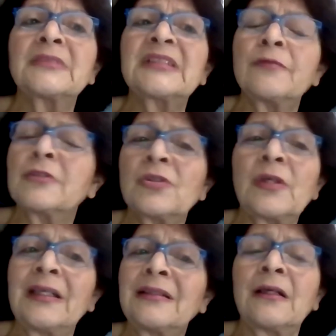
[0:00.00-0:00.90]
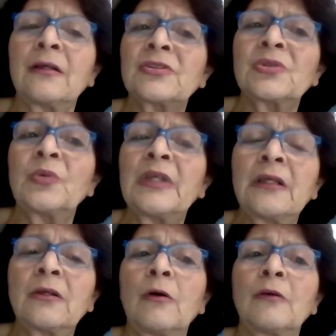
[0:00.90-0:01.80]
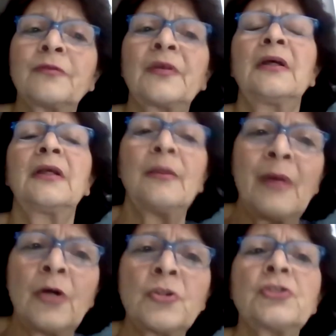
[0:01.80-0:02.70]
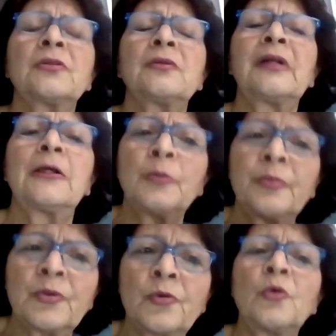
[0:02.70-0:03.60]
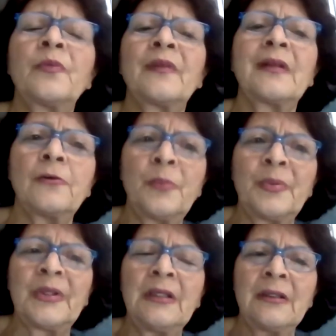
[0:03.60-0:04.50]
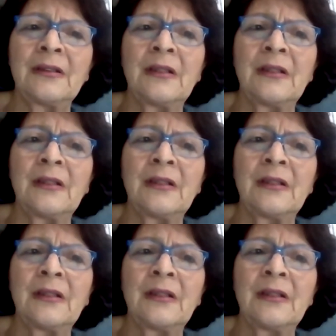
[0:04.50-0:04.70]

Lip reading: 7 to 8 hours a week of emotional help, group therapy,